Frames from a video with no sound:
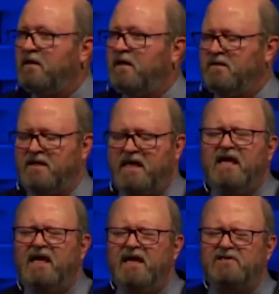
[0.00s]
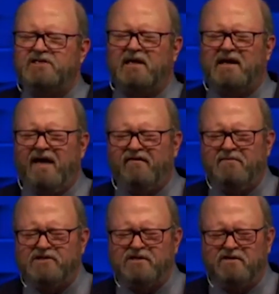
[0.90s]
And the kings, the
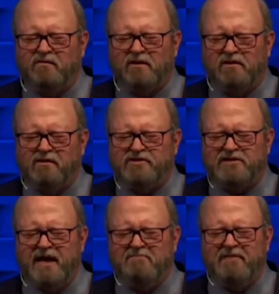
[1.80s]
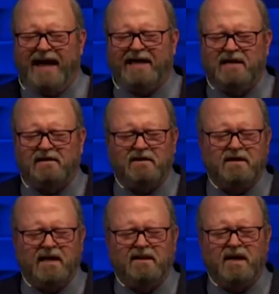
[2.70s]
governments of the world stand back and
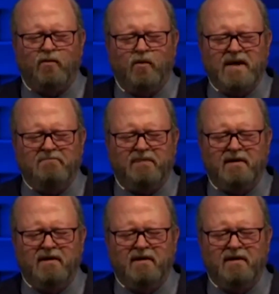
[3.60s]
look and they weep.